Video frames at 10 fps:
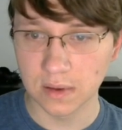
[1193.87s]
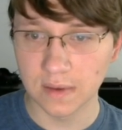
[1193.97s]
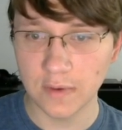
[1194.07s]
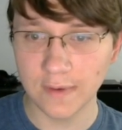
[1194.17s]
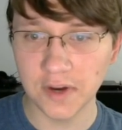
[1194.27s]

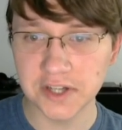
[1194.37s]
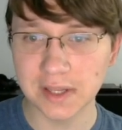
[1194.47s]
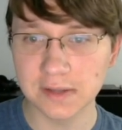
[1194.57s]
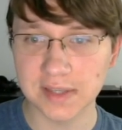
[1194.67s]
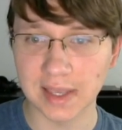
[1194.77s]
If you have a region
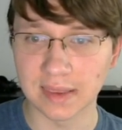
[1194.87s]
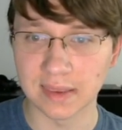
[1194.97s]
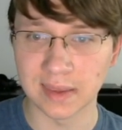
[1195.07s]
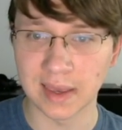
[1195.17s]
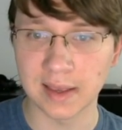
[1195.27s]
that looks like
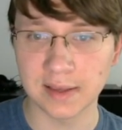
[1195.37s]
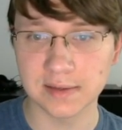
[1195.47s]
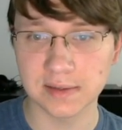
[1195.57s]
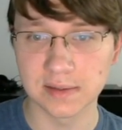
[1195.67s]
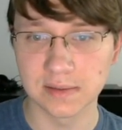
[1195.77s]

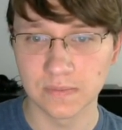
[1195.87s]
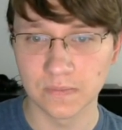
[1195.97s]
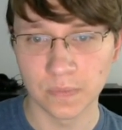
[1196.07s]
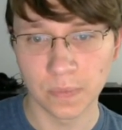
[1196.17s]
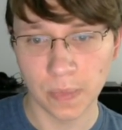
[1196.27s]
this,
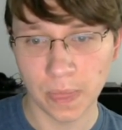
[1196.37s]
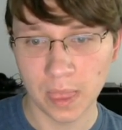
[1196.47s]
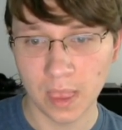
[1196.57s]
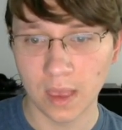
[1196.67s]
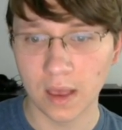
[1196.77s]

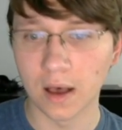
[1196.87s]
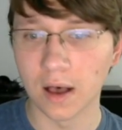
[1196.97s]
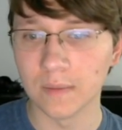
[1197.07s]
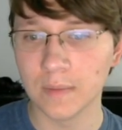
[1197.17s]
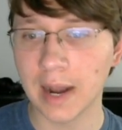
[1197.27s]

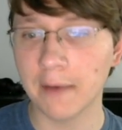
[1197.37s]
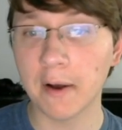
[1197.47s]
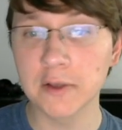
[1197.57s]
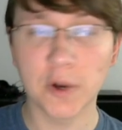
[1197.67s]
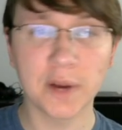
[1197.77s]
And
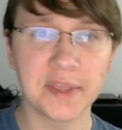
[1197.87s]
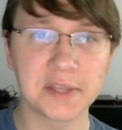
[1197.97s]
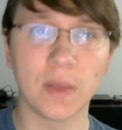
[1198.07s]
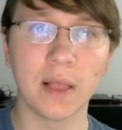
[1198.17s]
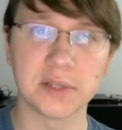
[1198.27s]
I was wondering about
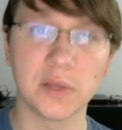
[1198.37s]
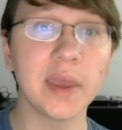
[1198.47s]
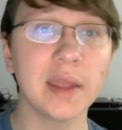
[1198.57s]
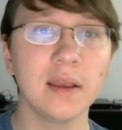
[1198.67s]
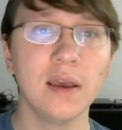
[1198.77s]
this while I was
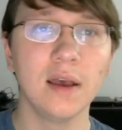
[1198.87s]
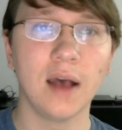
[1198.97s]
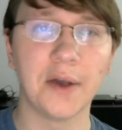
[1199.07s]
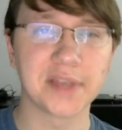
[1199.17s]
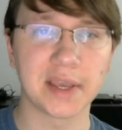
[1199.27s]
doing it.
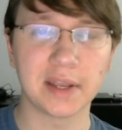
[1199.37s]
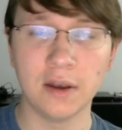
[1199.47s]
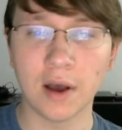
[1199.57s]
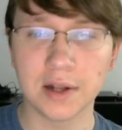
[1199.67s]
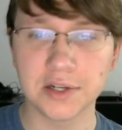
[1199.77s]
I was like,
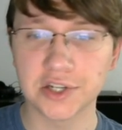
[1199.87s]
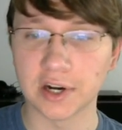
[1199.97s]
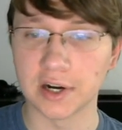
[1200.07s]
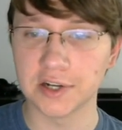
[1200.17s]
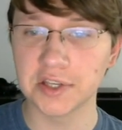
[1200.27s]
not
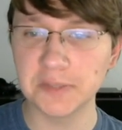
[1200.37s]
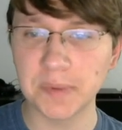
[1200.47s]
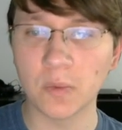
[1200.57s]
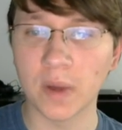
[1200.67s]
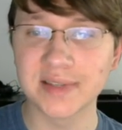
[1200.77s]
sure. Should this
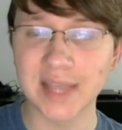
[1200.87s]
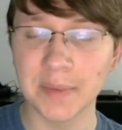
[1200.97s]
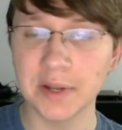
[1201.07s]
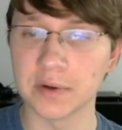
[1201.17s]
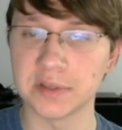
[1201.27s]
be one
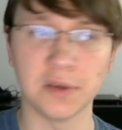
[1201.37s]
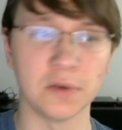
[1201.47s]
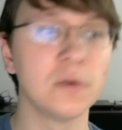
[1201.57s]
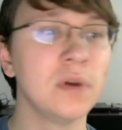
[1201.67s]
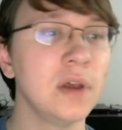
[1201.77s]
segment or
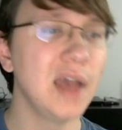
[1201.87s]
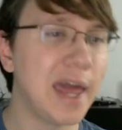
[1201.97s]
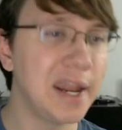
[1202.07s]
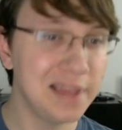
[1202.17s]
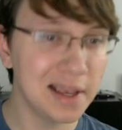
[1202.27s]
two?
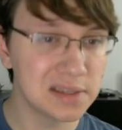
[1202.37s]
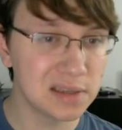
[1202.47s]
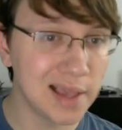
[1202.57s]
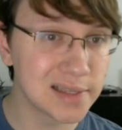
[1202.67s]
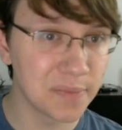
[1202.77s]
And it does
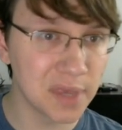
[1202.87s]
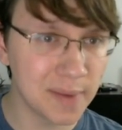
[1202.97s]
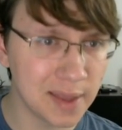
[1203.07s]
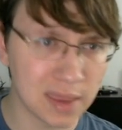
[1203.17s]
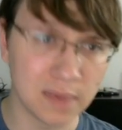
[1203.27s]
say something
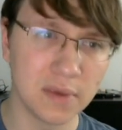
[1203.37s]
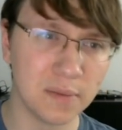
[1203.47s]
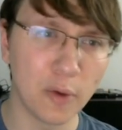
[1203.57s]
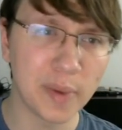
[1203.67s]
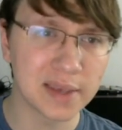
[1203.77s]
about like the
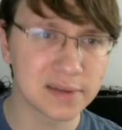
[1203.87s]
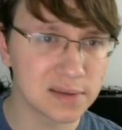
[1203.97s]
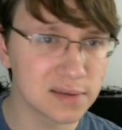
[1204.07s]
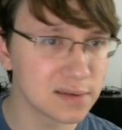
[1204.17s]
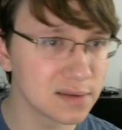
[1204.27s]
Mobius